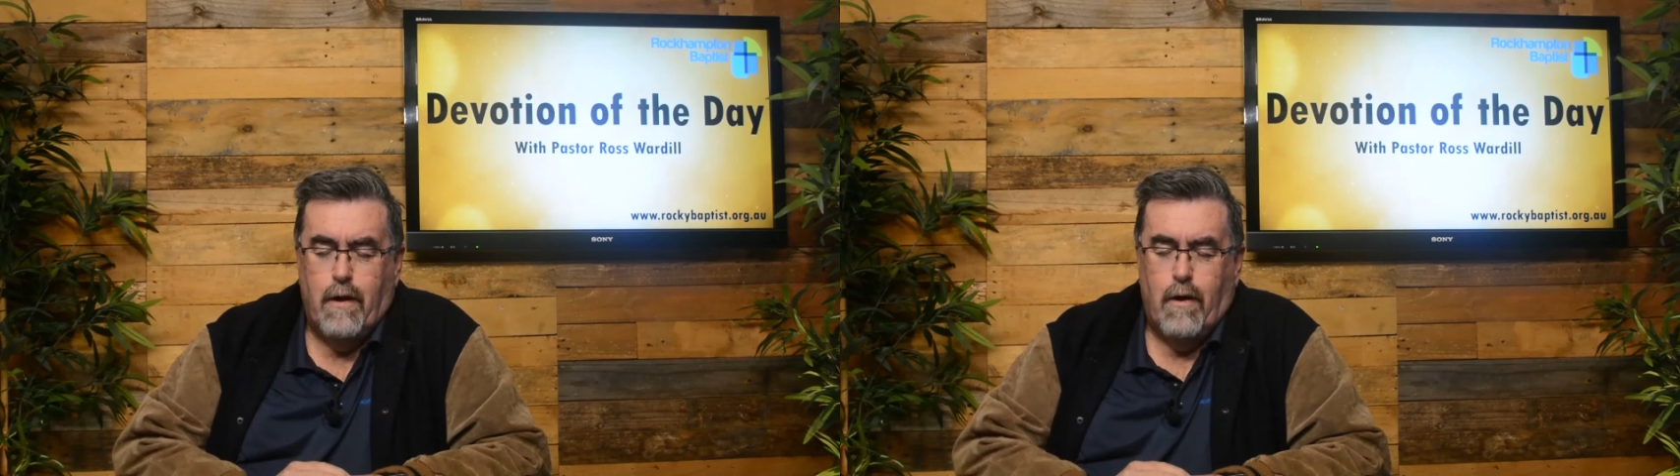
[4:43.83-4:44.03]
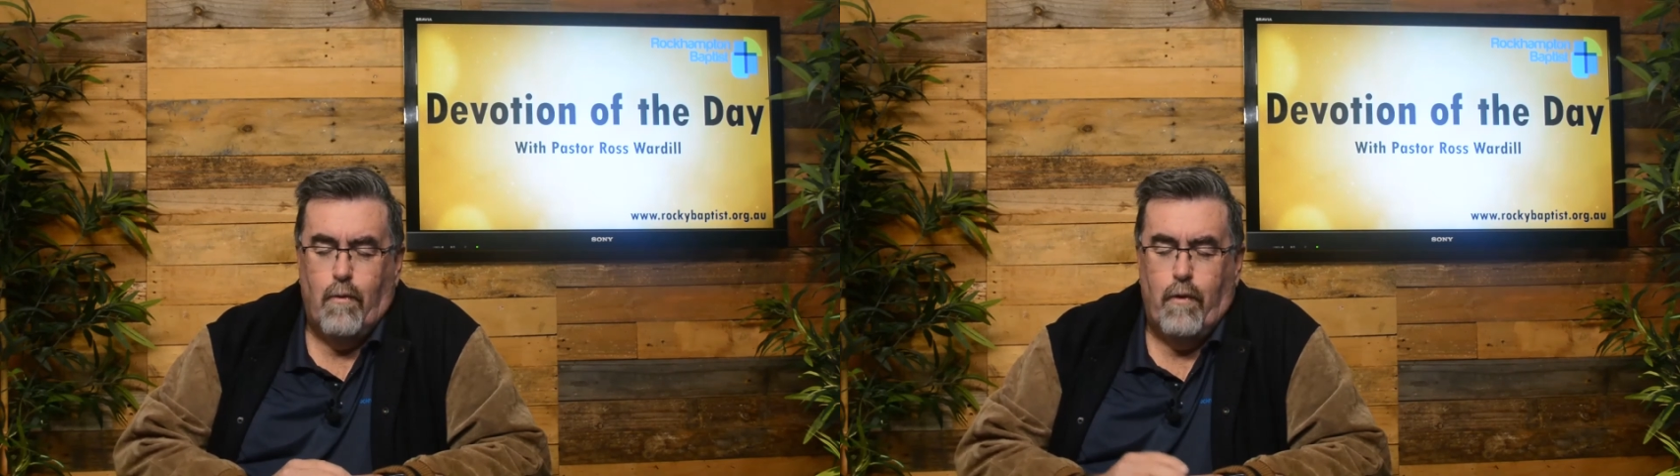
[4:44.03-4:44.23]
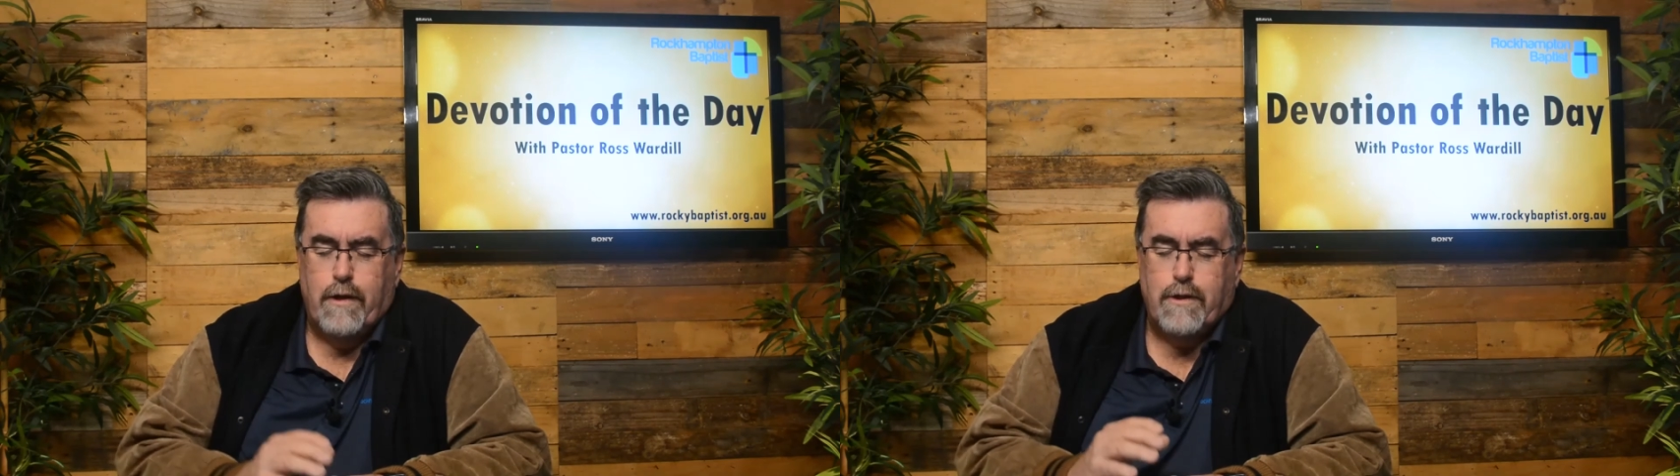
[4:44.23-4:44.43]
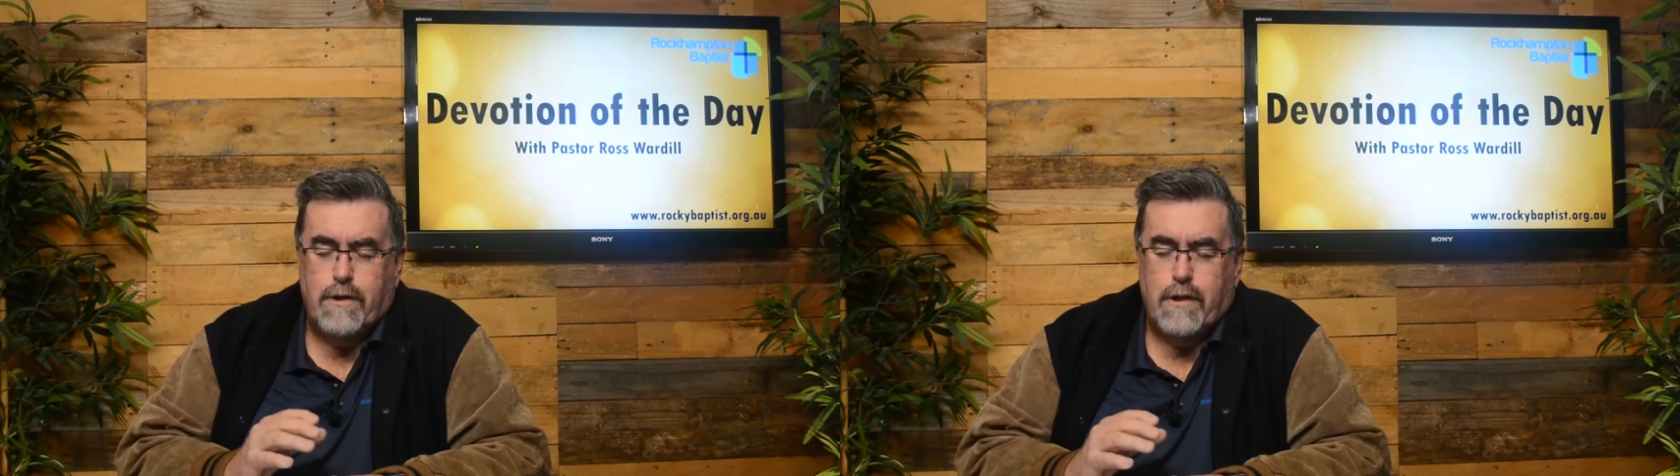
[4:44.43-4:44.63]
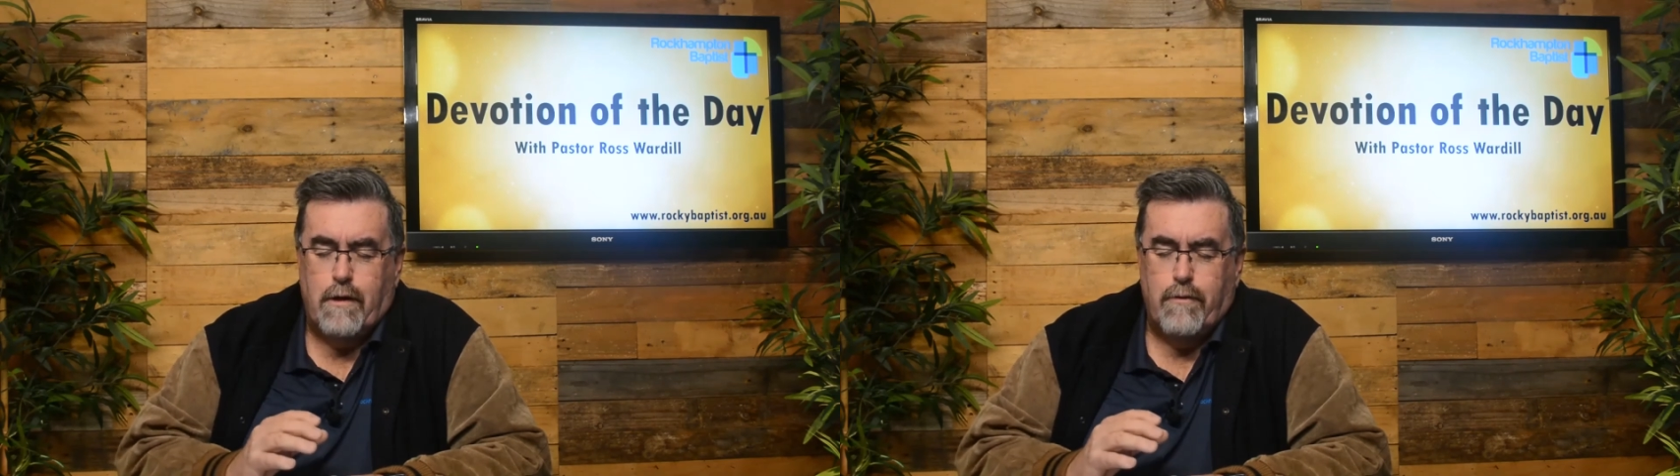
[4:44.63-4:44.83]
we're just
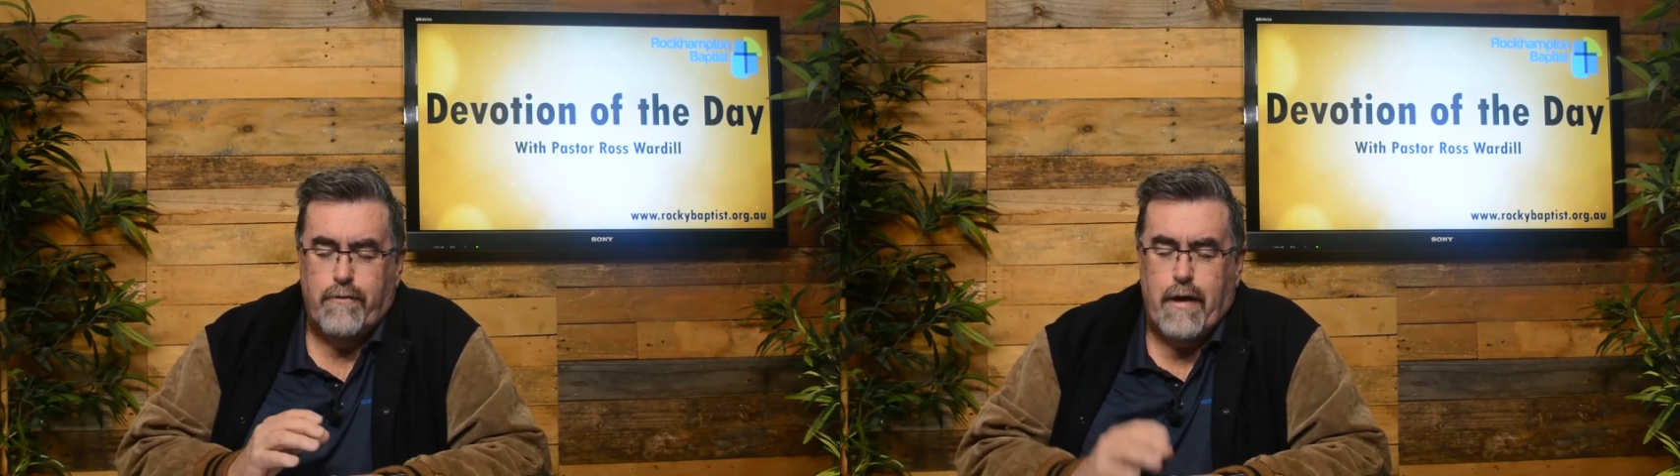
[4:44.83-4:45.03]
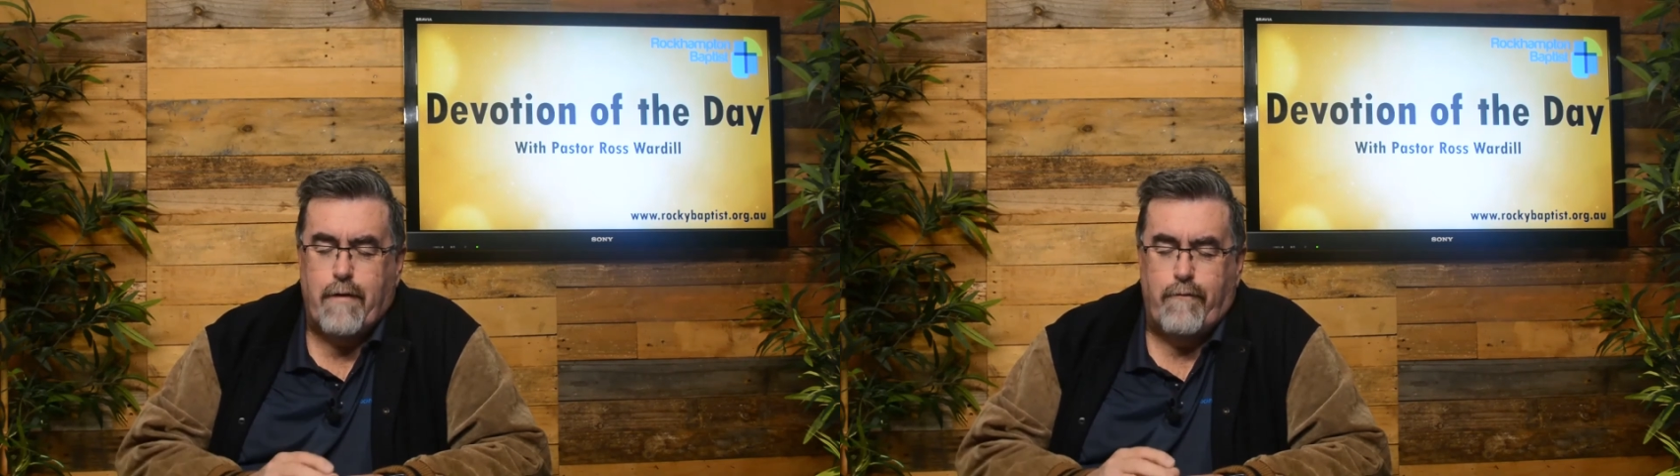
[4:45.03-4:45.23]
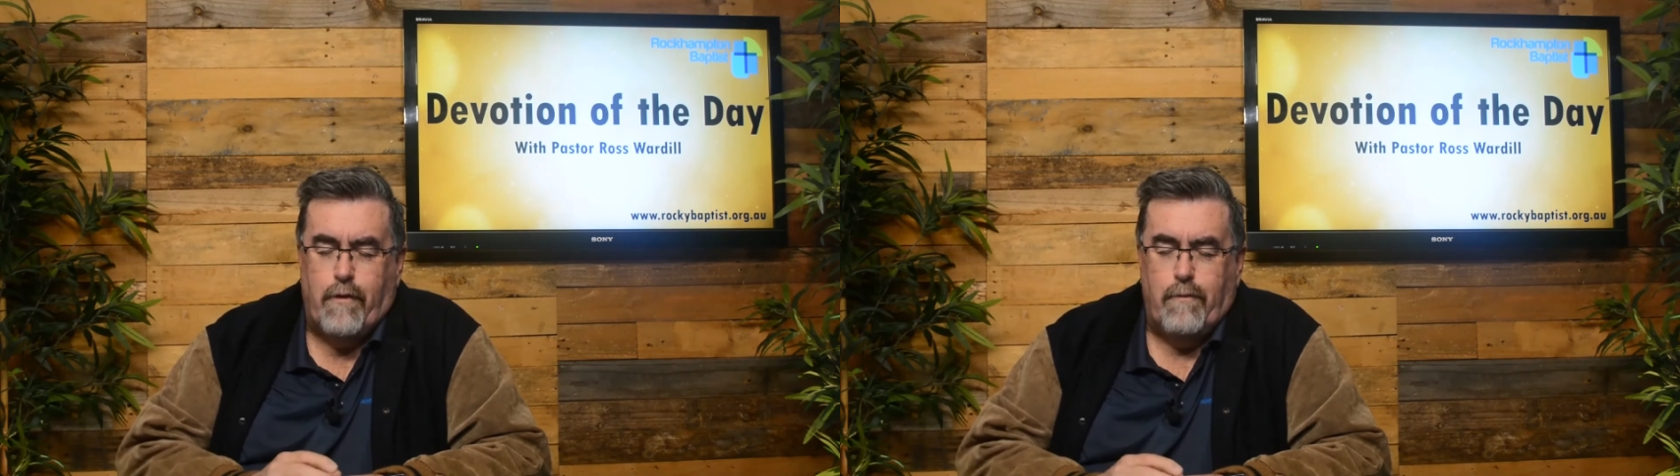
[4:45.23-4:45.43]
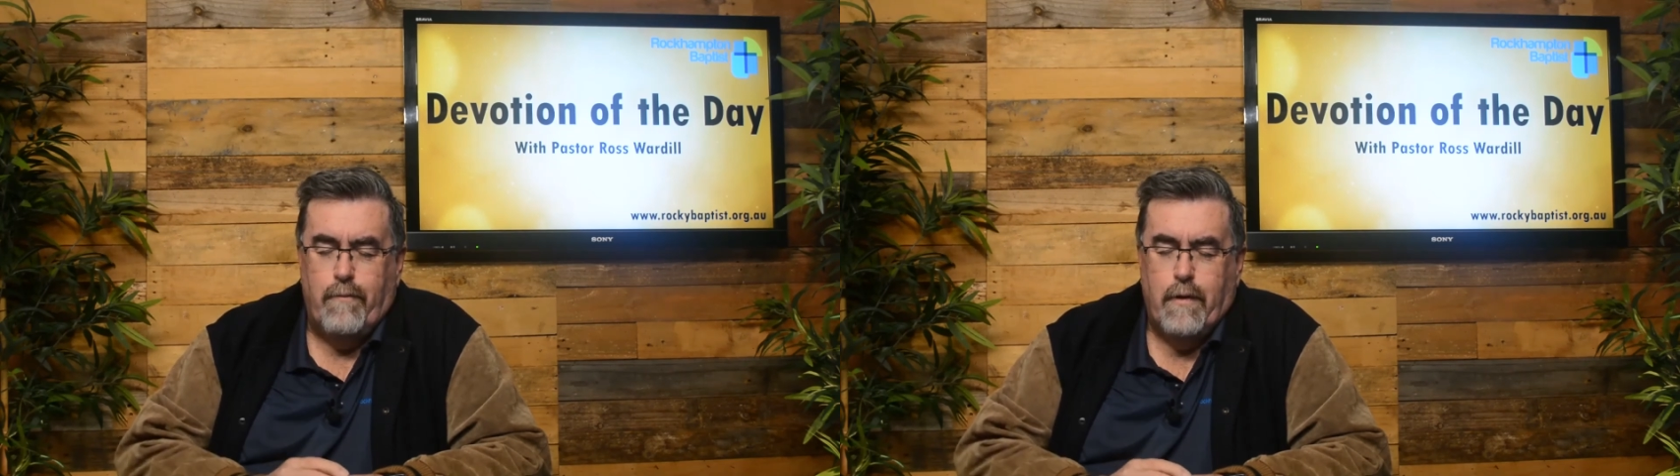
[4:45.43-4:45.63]
so thankful